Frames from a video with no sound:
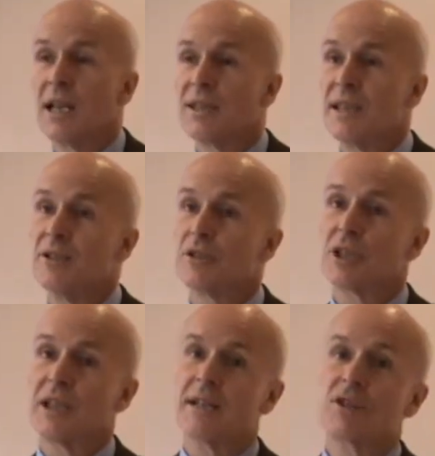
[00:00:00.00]
and they're not
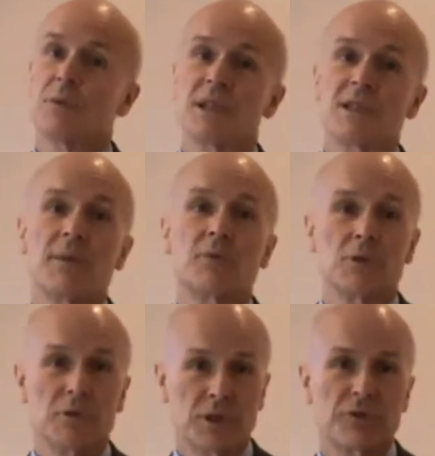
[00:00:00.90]
allowed to accept
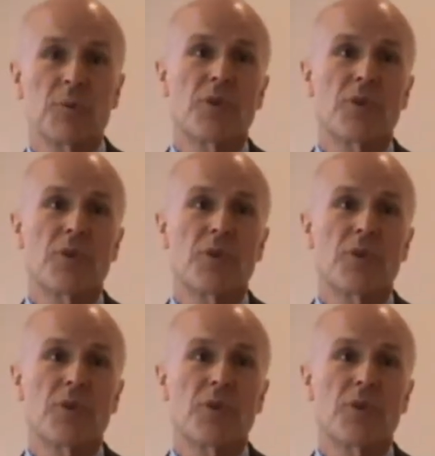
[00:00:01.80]
orders from